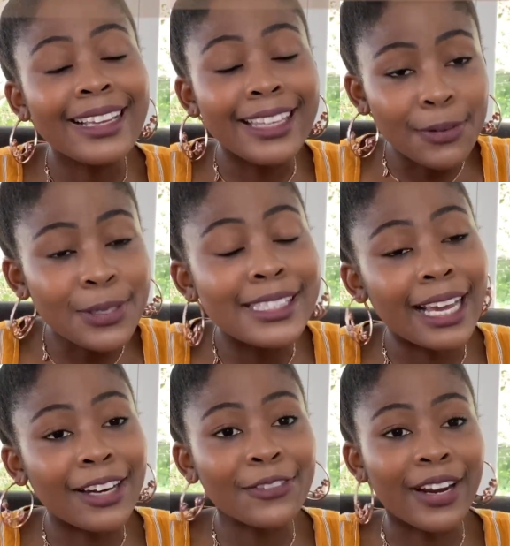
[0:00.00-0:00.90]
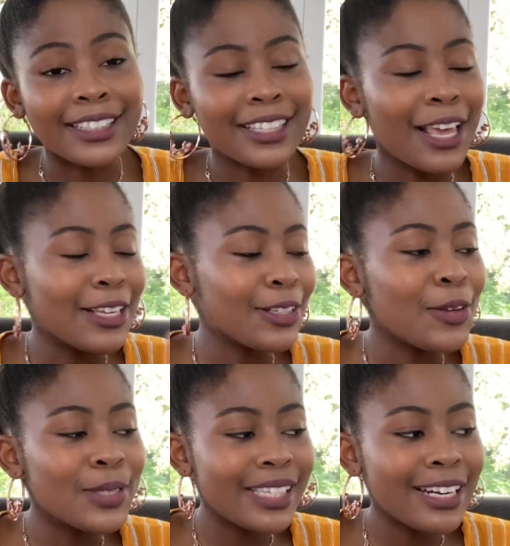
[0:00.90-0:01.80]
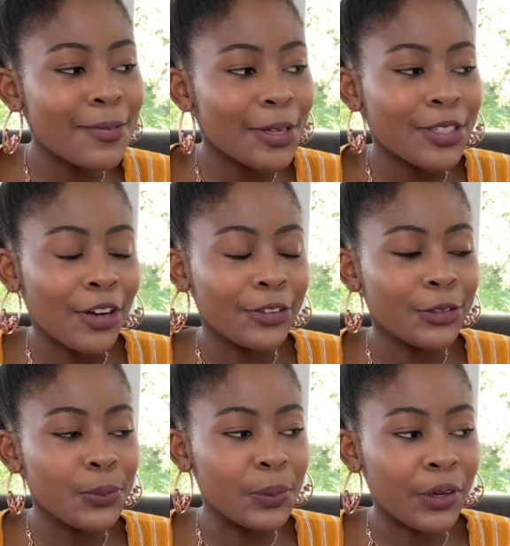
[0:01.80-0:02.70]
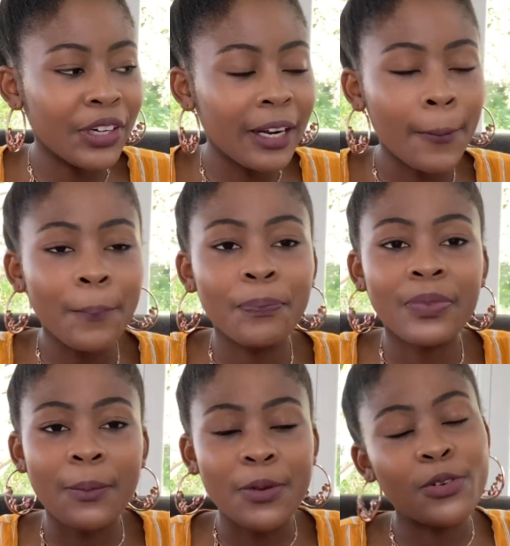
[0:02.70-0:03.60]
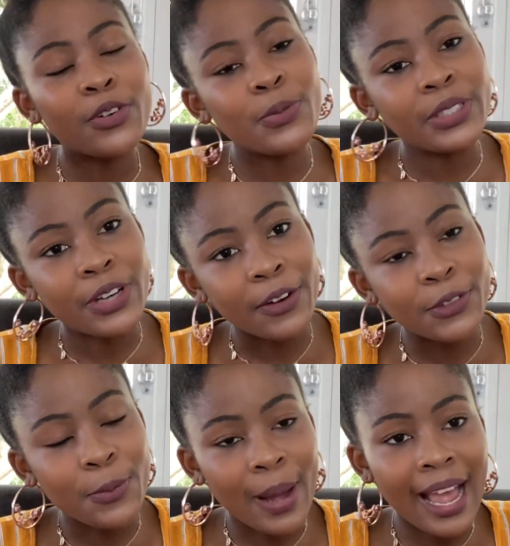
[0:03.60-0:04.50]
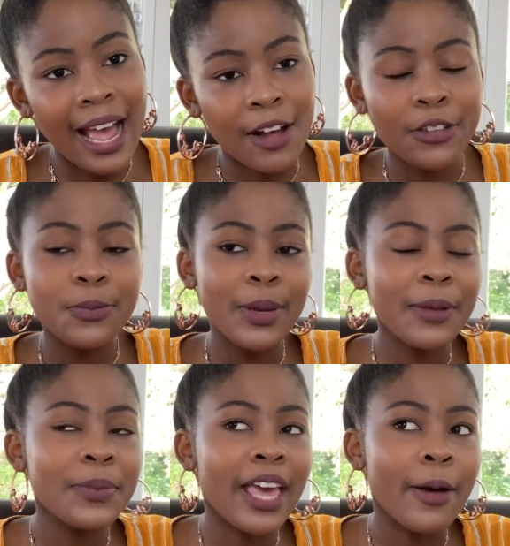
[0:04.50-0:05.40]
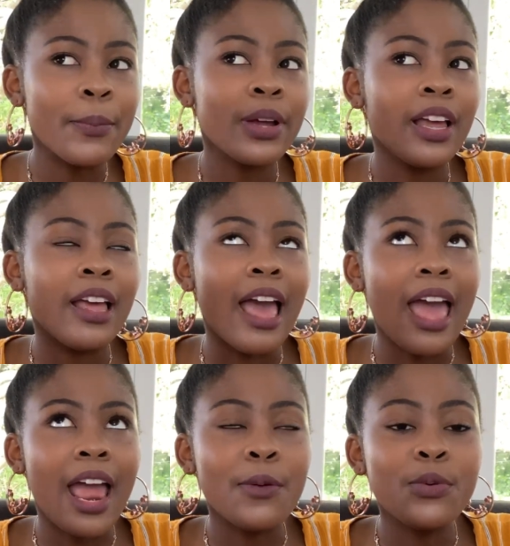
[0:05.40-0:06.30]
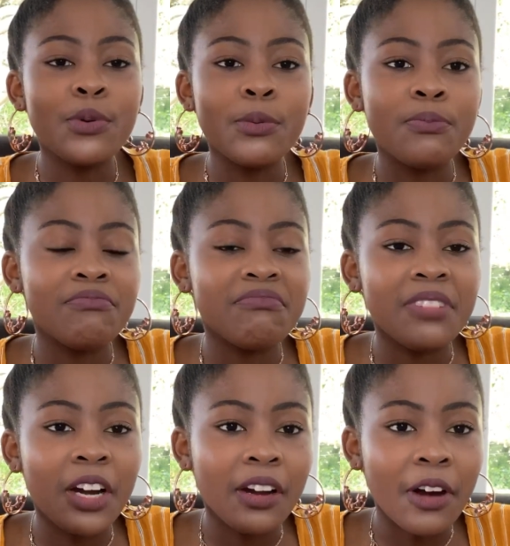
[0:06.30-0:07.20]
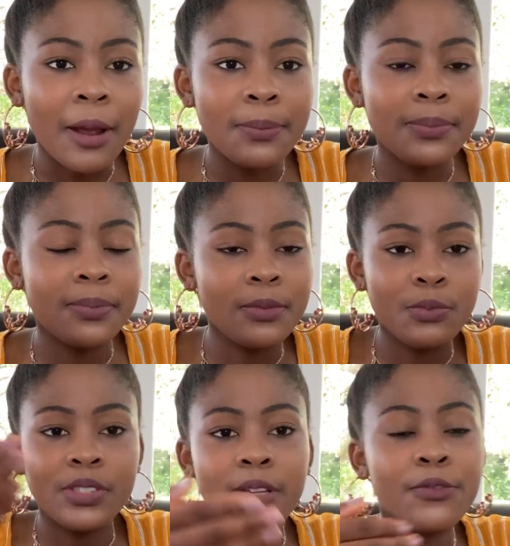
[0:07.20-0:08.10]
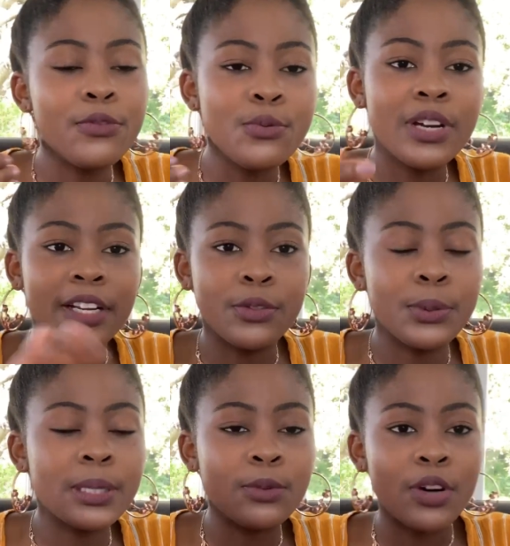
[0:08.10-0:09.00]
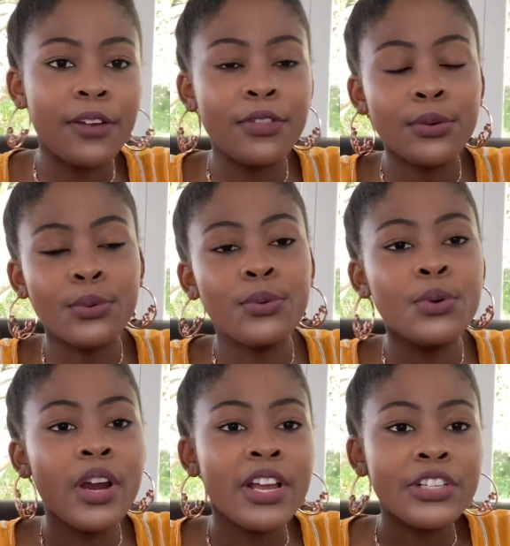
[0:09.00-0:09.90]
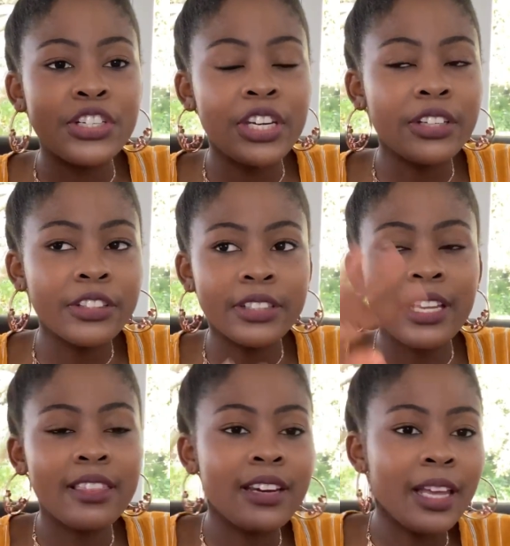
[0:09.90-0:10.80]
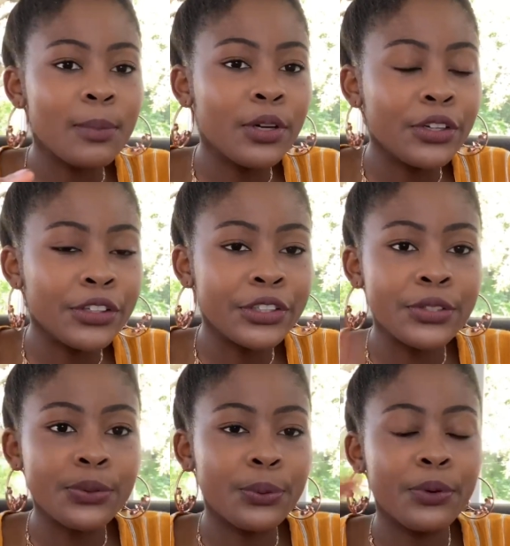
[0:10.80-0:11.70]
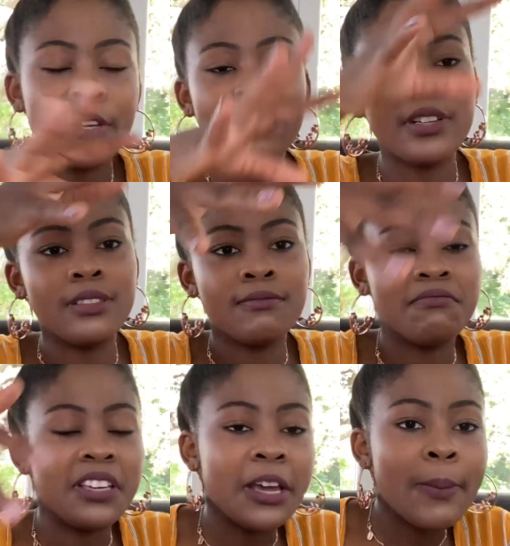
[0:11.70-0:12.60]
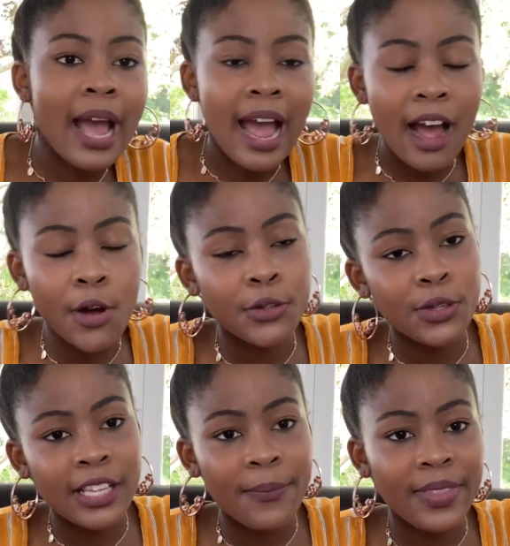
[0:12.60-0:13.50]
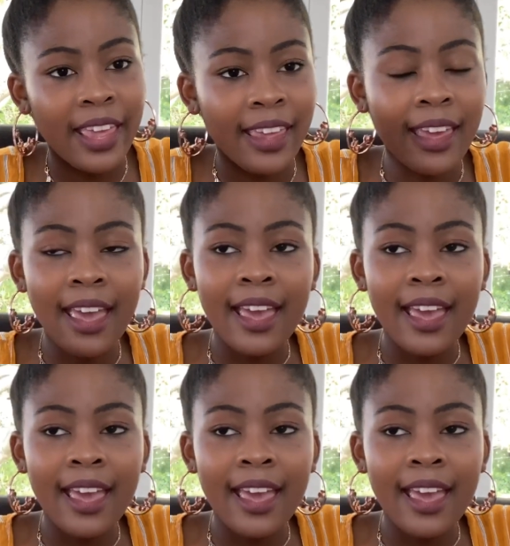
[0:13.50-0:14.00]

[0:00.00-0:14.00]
he would sacrifice. So he would sit at McDonald's, work. My boyfriend will drive to my house, pick me up, and we will grab some food, like do some drive-through, chill in the neighborhood or even near my house or something.